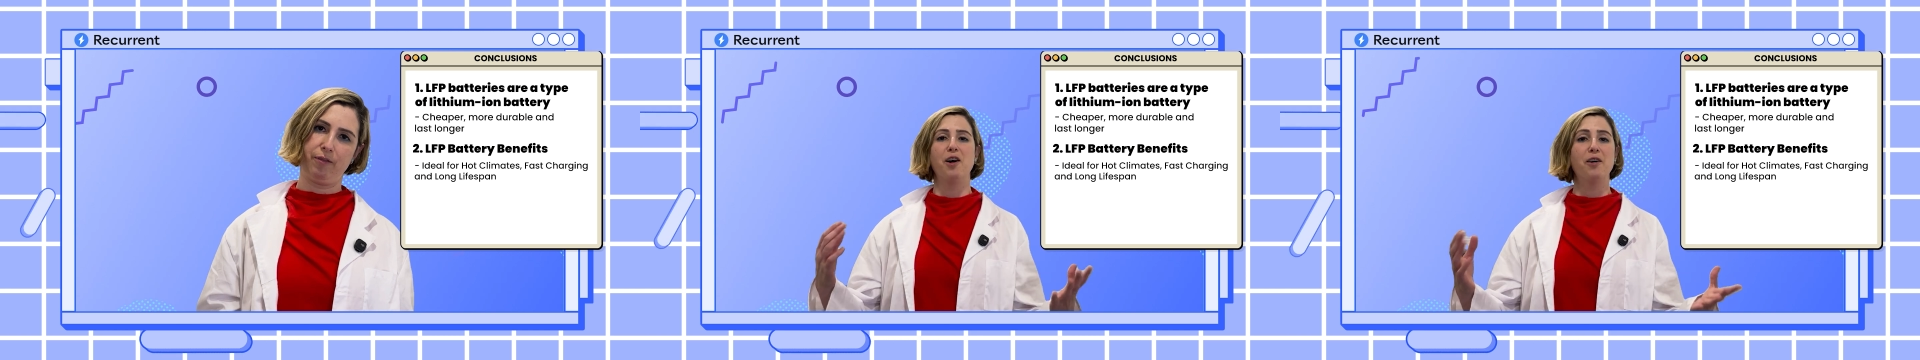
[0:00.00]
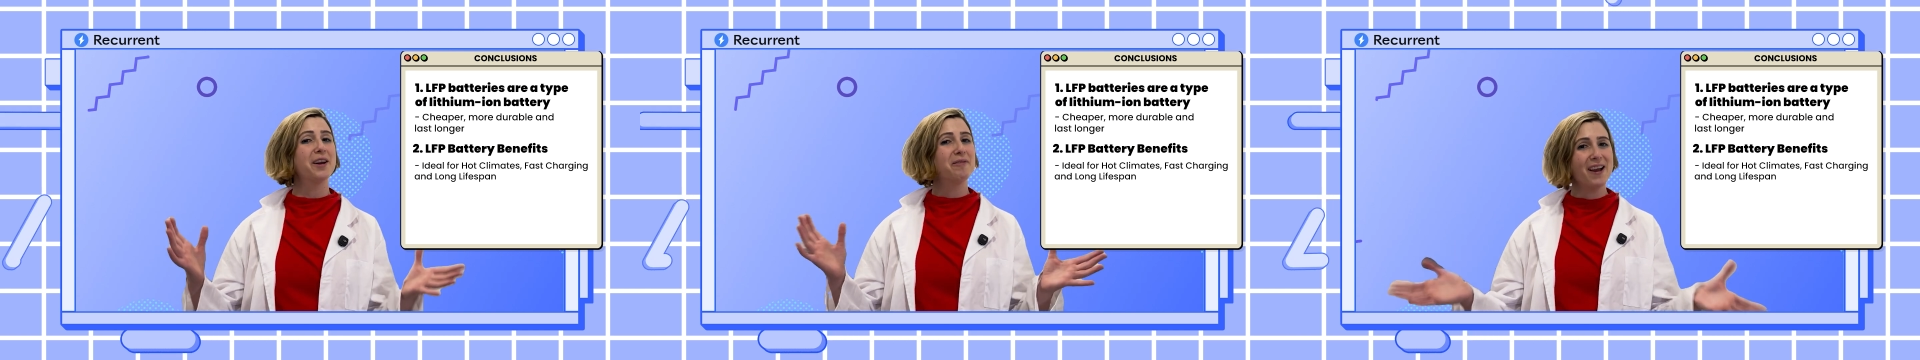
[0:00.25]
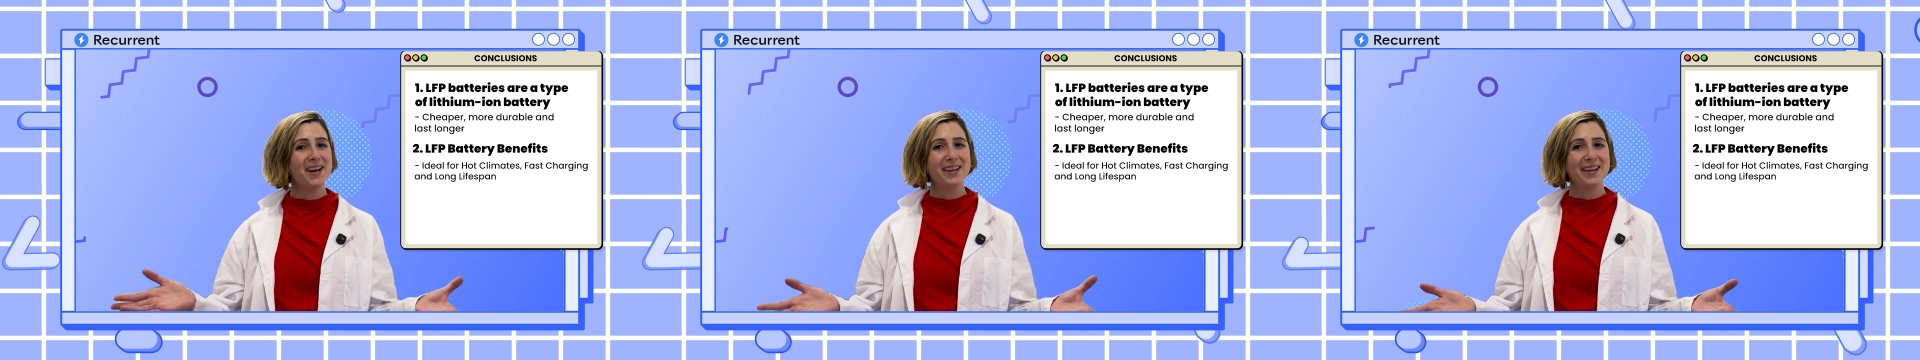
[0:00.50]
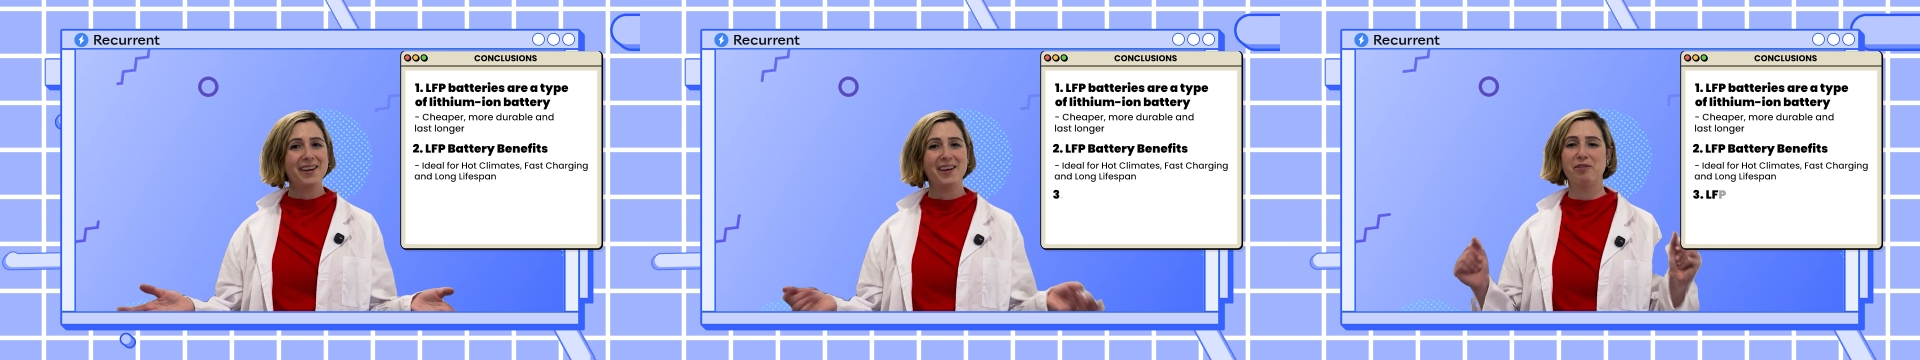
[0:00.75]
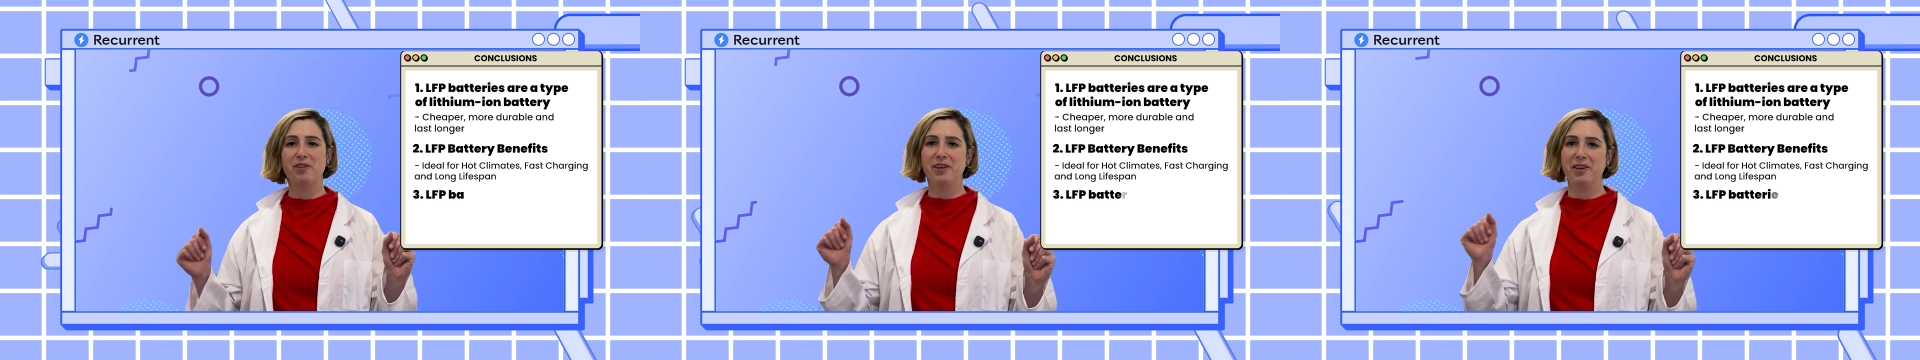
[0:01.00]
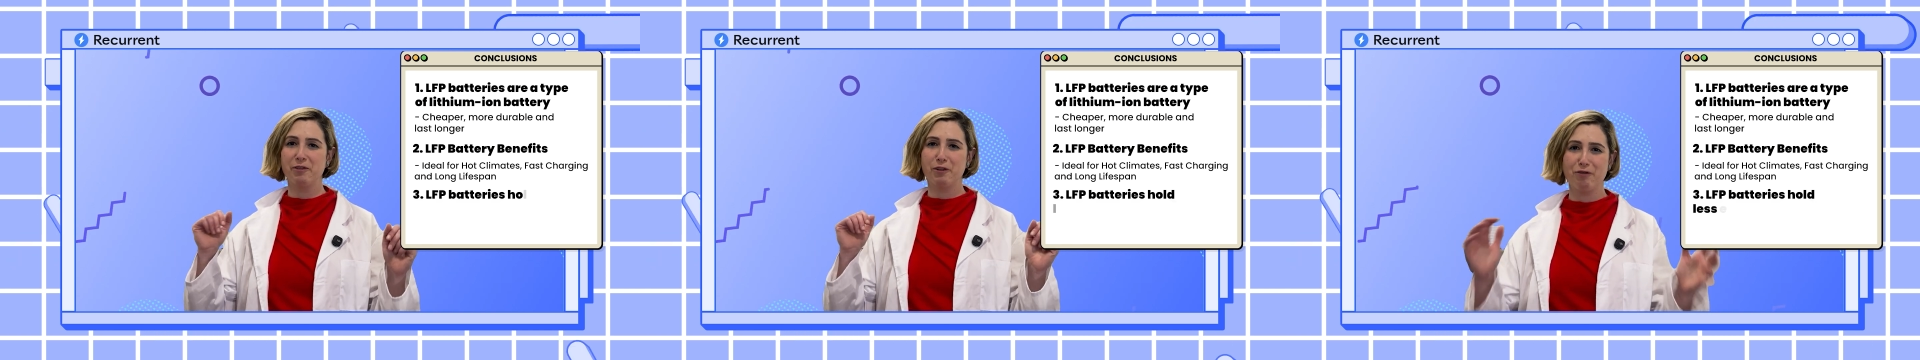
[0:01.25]
Okay, finally, if you're
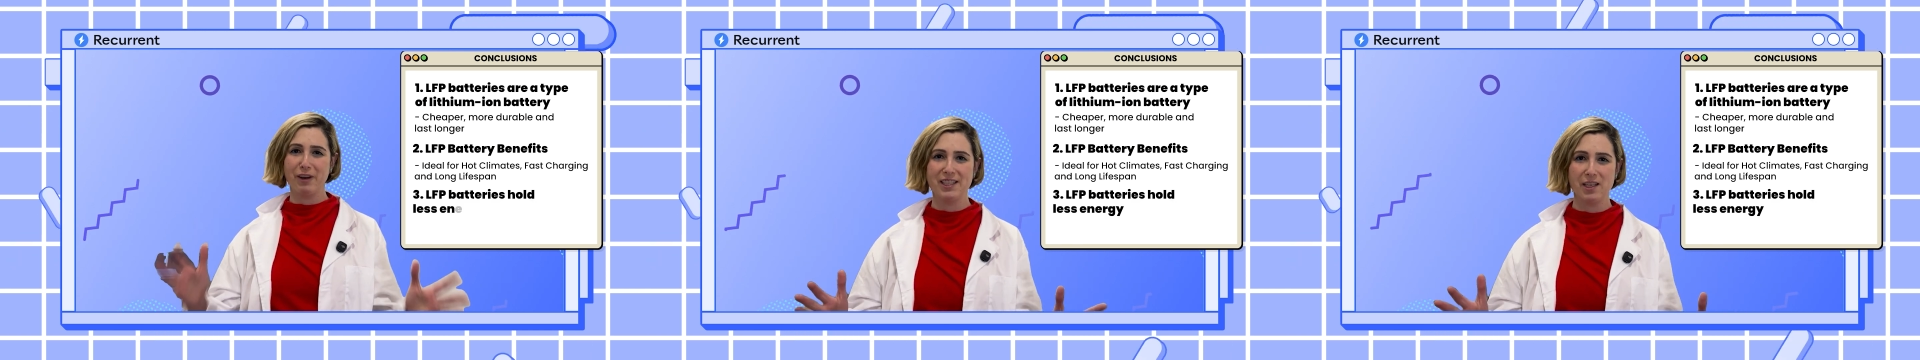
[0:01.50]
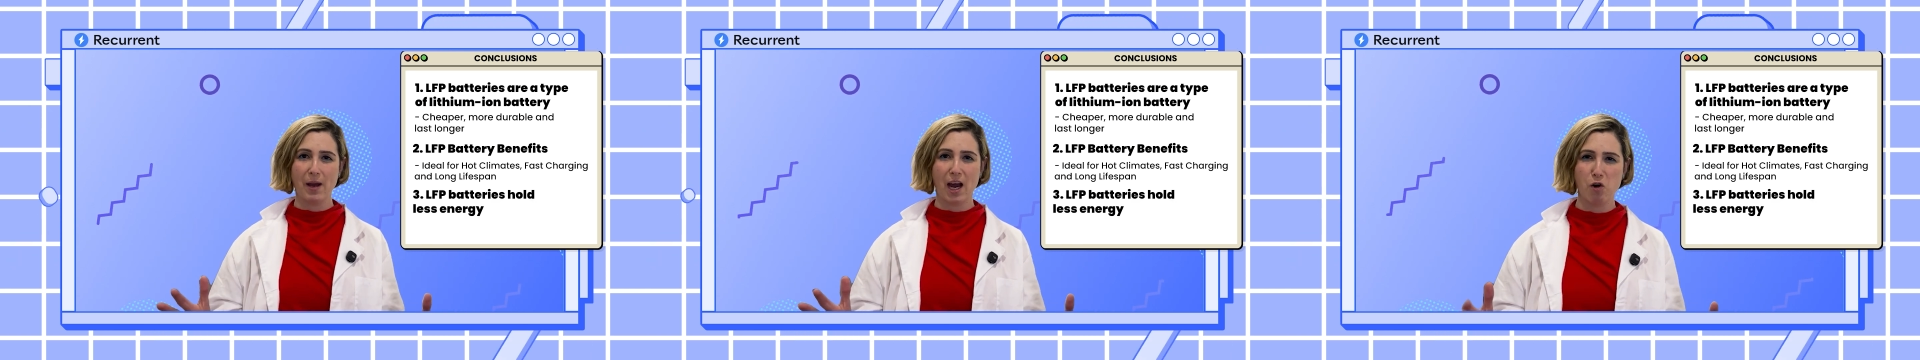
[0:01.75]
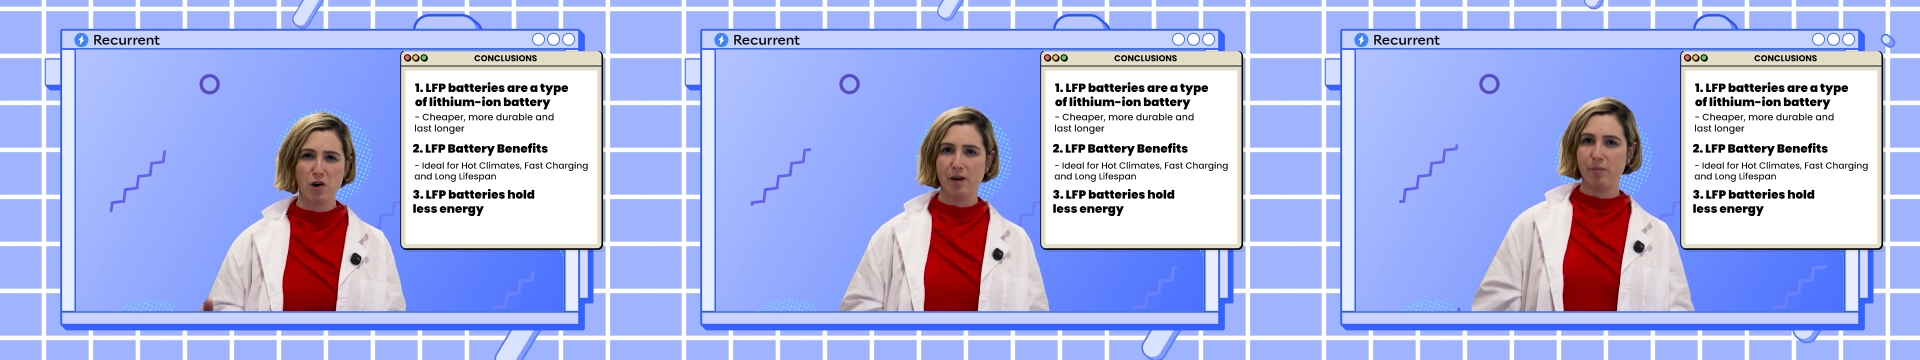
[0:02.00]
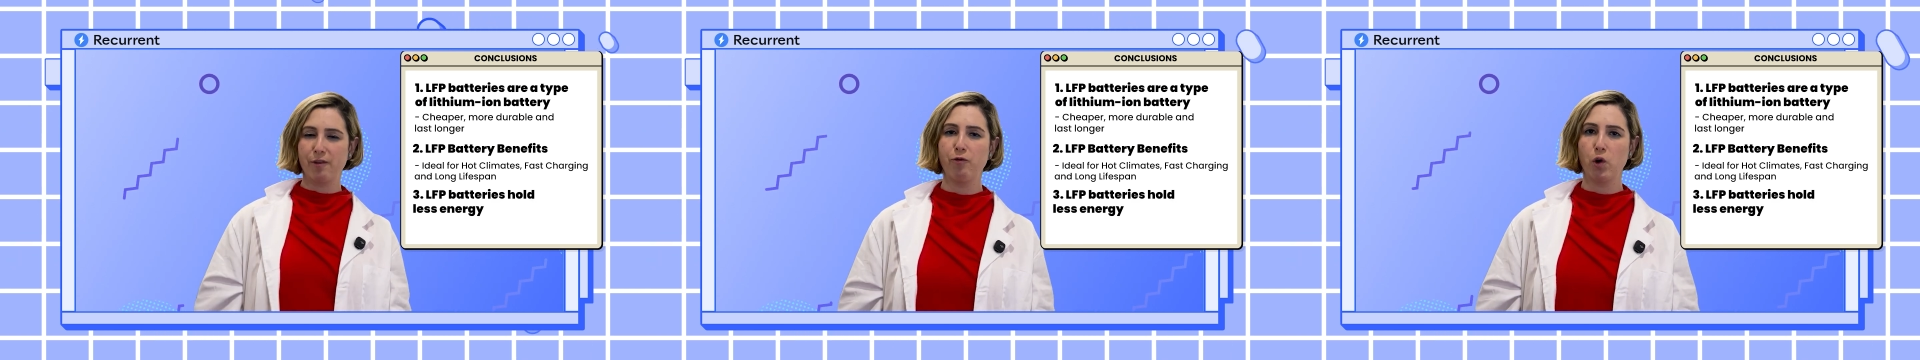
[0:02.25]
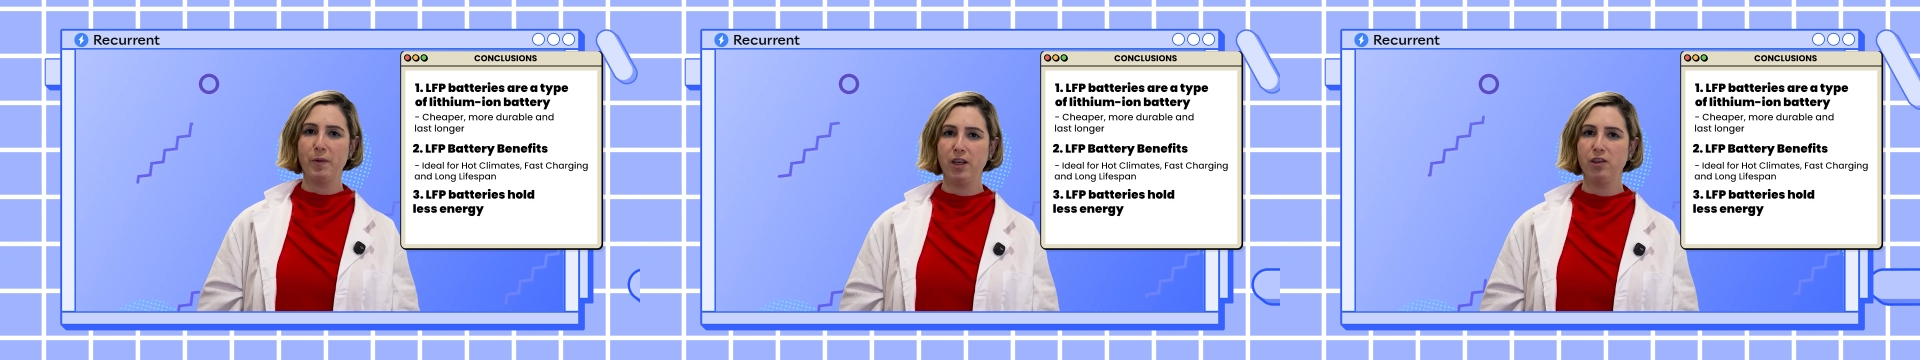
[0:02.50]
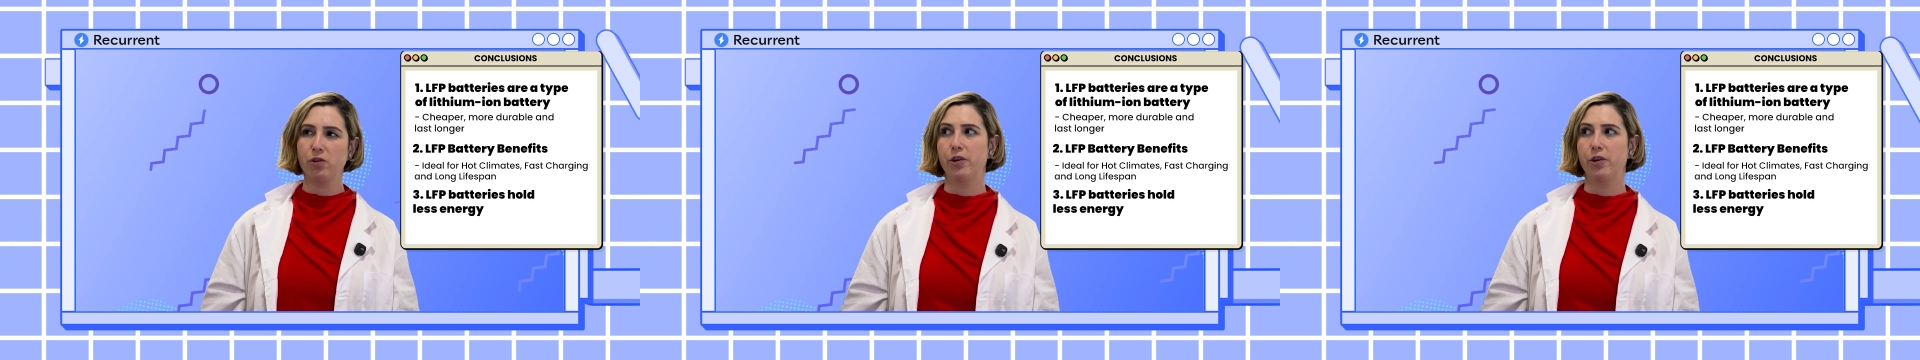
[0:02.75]
looking for crazy power and performance,